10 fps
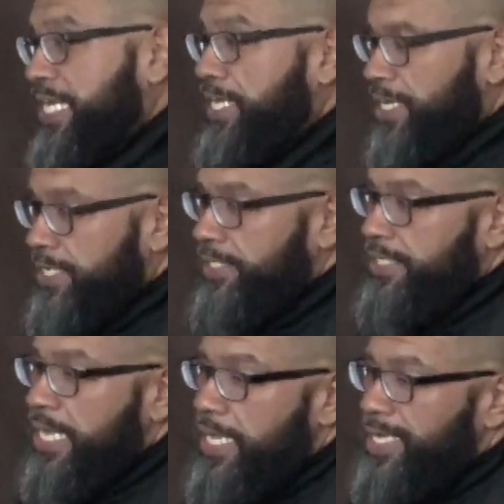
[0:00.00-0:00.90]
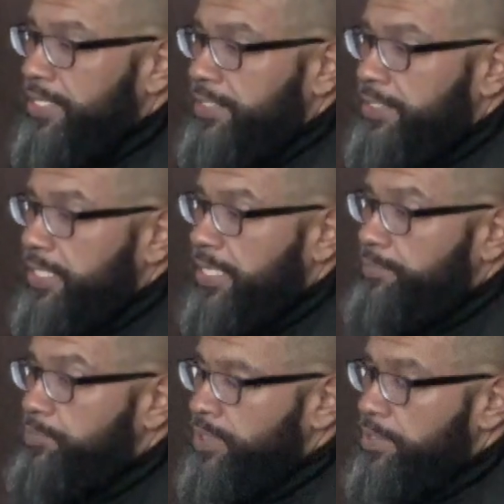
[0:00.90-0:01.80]
They cut it,
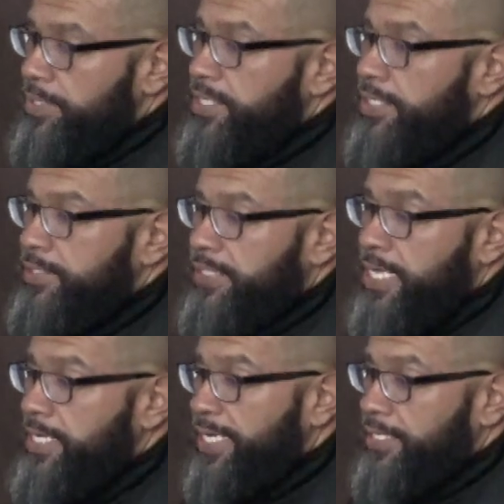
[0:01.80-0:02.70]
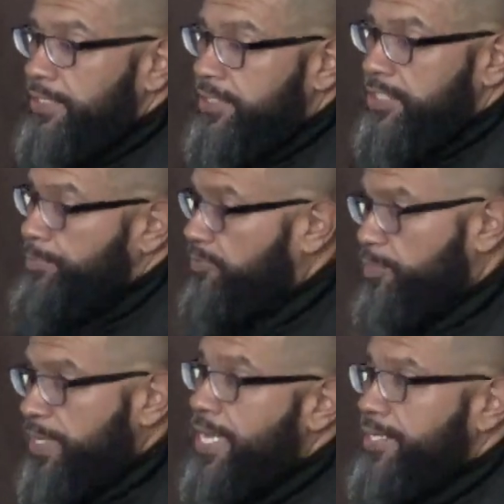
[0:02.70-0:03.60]
when they're done. It's kind of like the shape
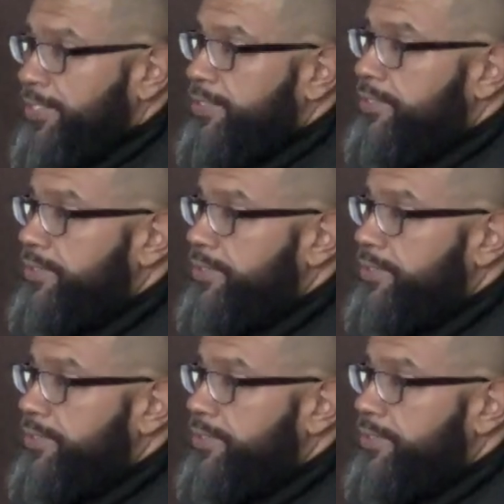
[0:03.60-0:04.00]
of a banana.